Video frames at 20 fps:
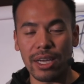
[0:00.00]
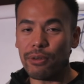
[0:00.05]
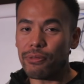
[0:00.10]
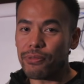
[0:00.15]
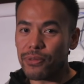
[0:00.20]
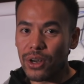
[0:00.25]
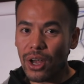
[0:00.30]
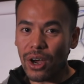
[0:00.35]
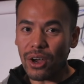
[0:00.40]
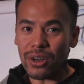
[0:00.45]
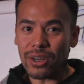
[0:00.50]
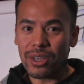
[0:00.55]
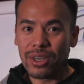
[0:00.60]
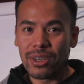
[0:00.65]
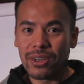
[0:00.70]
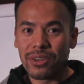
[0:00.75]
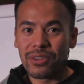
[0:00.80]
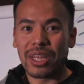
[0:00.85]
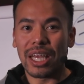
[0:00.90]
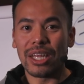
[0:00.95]
If not,
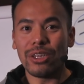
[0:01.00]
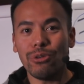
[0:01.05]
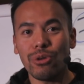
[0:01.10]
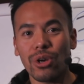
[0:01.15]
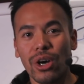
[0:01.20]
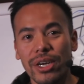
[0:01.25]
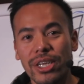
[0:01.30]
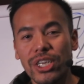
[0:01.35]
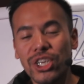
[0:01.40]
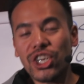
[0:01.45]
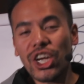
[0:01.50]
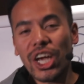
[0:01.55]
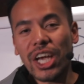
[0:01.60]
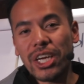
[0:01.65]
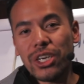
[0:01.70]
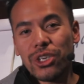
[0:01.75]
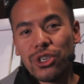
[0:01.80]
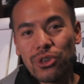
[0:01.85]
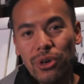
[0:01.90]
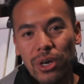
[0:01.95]
then you got to
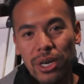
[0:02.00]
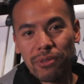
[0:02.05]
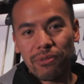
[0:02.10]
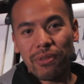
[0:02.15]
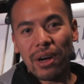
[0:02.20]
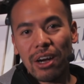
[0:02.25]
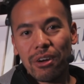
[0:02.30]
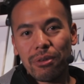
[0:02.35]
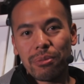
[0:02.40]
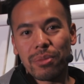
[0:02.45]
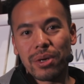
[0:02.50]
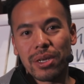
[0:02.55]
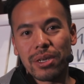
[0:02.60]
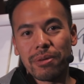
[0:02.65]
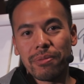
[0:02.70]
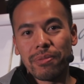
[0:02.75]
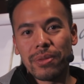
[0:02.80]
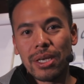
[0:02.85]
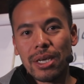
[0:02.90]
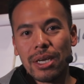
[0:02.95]
change your
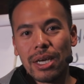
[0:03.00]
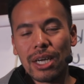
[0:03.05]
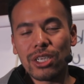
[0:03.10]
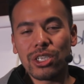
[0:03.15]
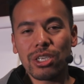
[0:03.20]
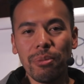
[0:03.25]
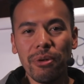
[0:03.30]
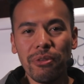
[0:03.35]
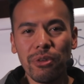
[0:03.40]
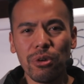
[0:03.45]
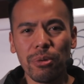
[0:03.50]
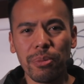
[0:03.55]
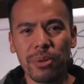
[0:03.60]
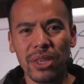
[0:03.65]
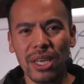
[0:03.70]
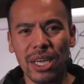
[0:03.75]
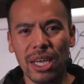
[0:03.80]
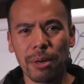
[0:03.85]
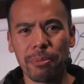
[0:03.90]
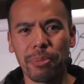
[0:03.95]
environment. And some of you will be
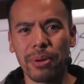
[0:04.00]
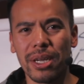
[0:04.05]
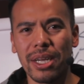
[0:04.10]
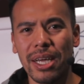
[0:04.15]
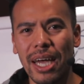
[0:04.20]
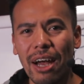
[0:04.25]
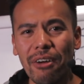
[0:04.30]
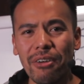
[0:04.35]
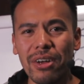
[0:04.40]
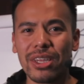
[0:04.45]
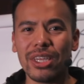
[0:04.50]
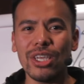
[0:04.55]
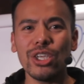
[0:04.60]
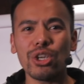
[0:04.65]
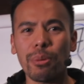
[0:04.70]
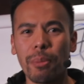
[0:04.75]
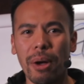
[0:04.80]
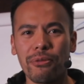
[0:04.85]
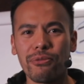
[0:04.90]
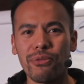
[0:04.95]
thinking, but Eric,
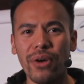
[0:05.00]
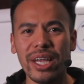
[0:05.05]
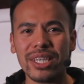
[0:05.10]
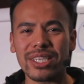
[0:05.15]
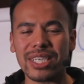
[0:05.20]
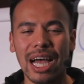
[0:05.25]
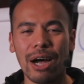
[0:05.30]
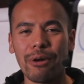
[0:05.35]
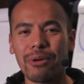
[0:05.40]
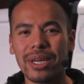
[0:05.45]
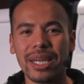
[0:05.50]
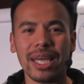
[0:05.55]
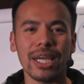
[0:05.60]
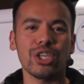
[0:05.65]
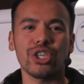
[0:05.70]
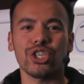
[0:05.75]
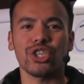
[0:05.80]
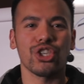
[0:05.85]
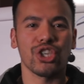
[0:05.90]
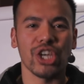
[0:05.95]
these are my friends. How can I
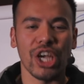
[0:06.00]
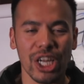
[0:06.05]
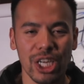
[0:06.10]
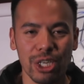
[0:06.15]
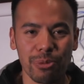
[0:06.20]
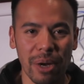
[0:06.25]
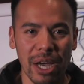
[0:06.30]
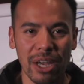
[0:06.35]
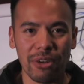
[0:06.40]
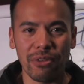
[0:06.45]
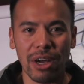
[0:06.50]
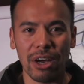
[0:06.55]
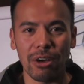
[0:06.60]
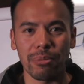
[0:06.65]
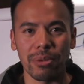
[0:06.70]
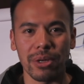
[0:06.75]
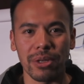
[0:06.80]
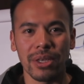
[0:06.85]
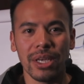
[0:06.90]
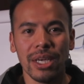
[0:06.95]
just change my
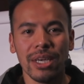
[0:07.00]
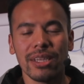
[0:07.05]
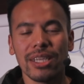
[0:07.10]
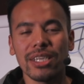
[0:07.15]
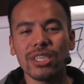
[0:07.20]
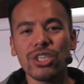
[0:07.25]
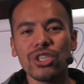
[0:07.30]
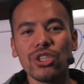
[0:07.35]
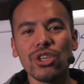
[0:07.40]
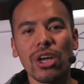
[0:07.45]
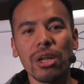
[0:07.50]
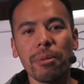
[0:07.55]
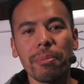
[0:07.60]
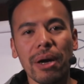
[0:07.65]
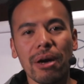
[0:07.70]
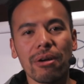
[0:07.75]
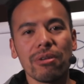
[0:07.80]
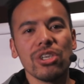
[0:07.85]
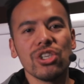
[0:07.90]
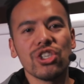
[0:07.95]
environment? This is not
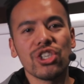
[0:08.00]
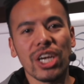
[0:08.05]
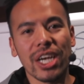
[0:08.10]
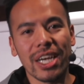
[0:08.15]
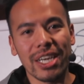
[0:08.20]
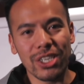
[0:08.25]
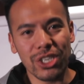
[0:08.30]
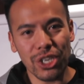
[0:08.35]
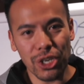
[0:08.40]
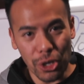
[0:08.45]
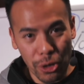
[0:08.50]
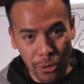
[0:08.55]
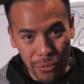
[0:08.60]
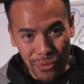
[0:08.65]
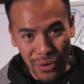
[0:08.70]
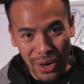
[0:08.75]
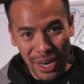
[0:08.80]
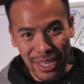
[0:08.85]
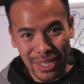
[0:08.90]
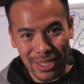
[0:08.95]
about changing your
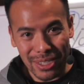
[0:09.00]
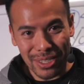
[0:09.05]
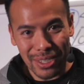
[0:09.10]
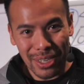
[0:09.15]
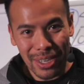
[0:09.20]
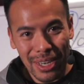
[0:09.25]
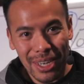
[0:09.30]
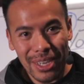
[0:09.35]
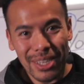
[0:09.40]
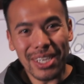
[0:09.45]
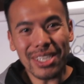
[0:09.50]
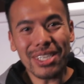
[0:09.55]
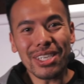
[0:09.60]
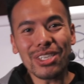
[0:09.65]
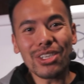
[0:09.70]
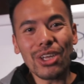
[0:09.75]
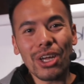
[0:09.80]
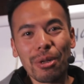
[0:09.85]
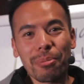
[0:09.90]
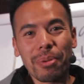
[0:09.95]
friends. This
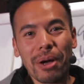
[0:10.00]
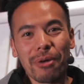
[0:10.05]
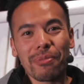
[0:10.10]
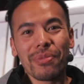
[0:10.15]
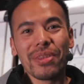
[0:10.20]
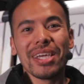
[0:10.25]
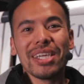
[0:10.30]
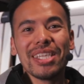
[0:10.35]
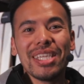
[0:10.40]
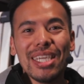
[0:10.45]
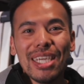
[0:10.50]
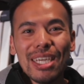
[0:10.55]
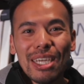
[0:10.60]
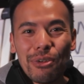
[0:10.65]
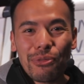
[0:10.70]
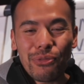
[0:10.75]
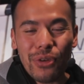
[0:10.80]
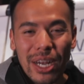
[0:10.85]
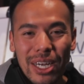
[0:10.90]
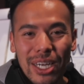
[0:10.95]
is not about
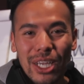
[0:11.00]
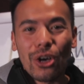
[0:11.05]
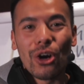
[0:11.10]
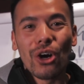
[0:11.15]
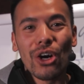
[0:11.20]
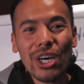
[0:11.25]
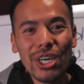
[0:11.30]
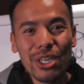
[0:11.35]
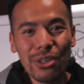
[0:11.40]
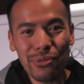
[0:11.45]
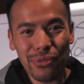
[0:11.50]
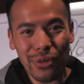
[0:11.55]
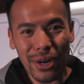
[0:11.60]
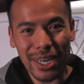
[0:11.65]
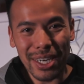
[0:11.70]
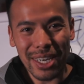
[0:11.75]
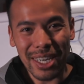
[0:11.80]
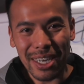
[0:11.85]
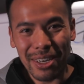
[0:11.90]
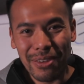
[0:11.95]
defriending or
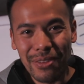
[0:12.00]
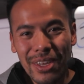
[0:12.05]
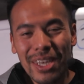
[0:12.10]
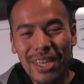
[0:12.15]
unfriending.